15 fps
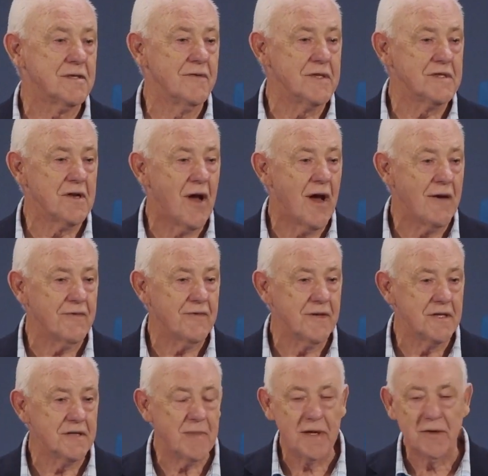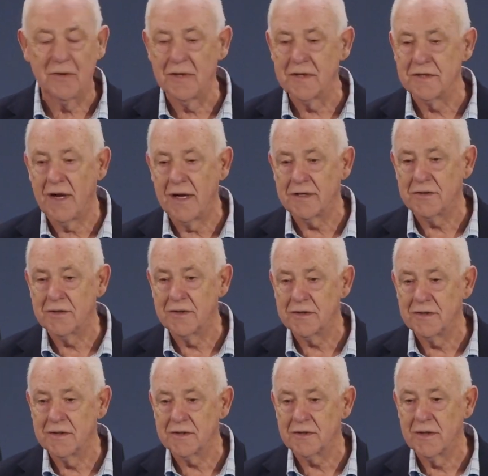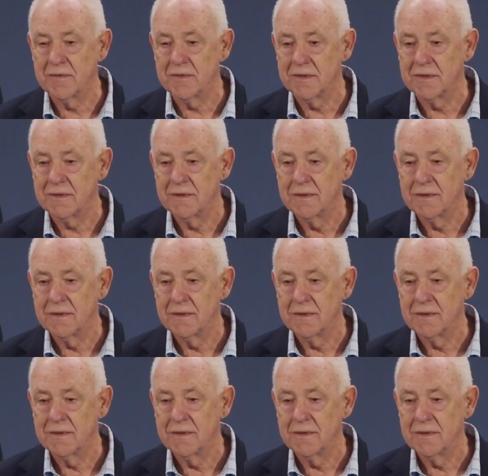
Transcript: of his life, and he spent all his nights searching the scriptures.